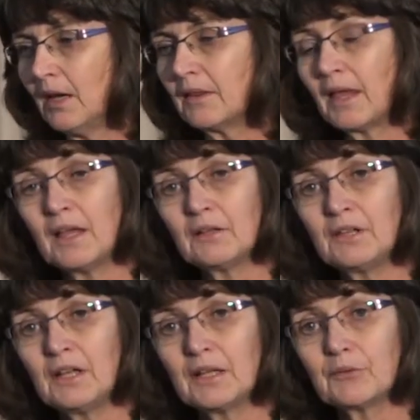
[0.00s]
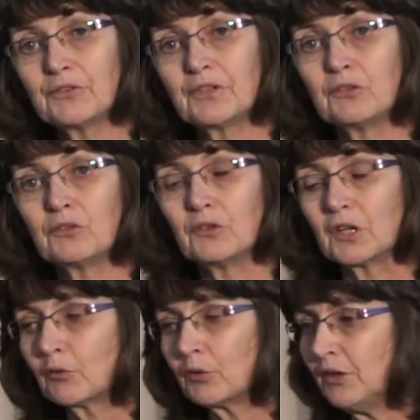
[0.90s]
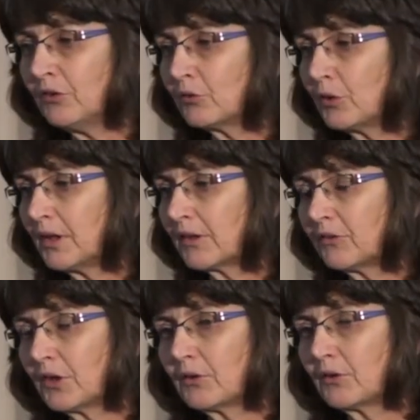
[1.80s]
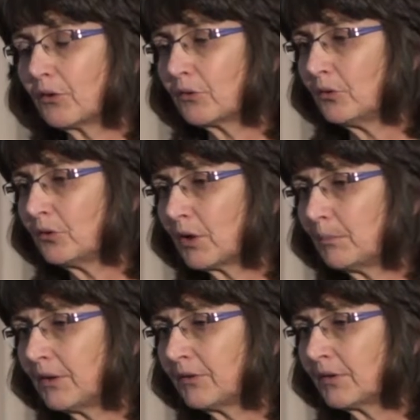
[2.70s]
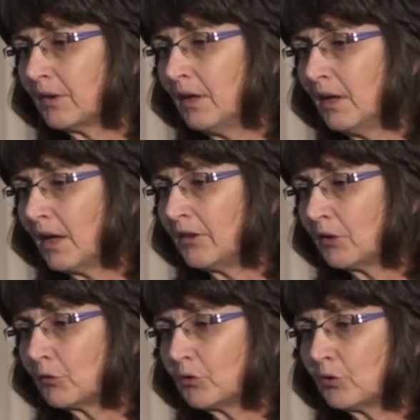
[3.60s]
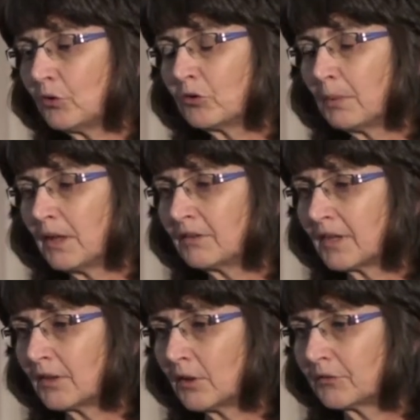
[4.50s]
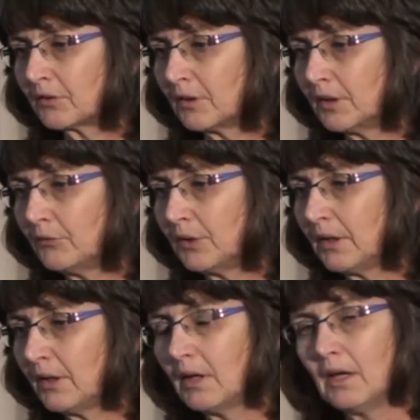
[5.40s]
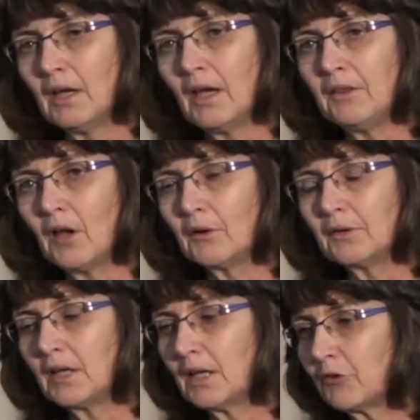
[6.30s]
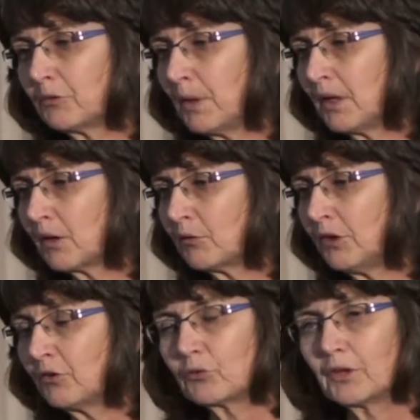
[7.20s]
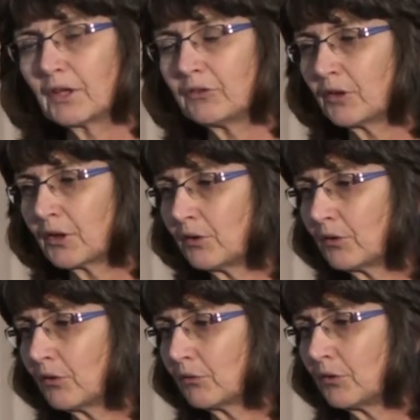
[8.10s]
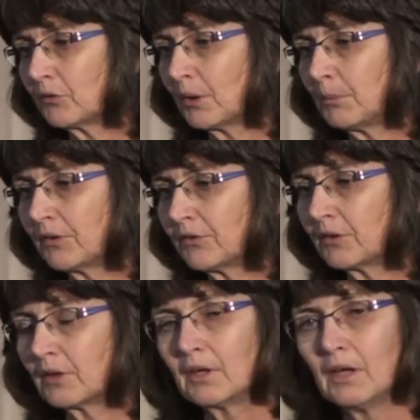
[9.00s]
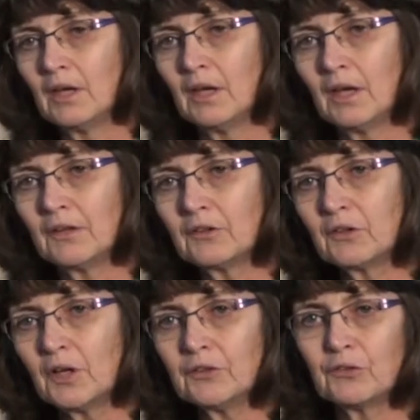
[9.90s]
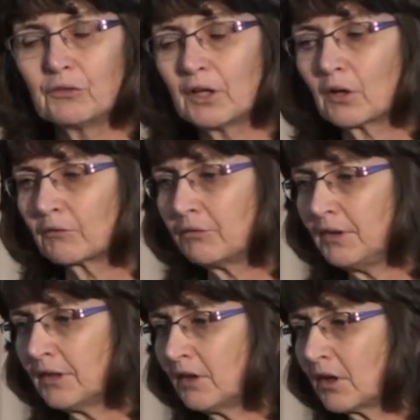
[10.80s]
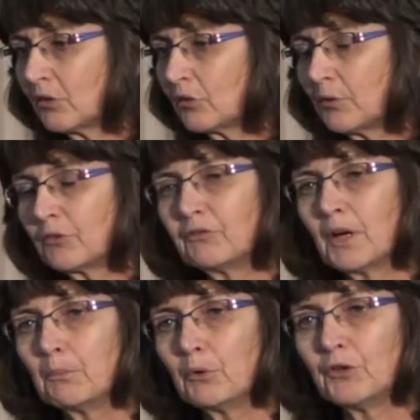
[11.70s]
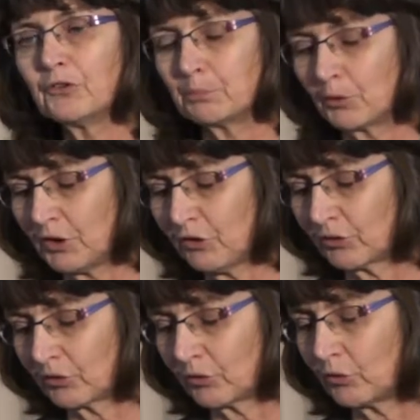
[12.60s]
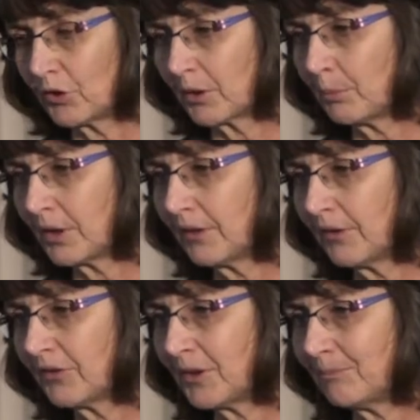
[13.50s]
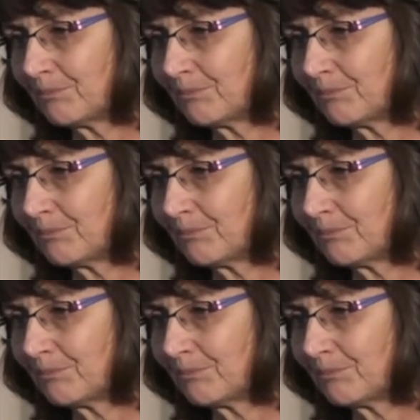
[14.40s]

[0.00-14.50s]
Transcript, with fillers: The ALT levels tend to decrease during that second and third trimester and then return to baseline after delivery. And the RNA levels may increase during that second and third trimester. And the data is really conflicting in terms of fibrosis progression during pregnancy.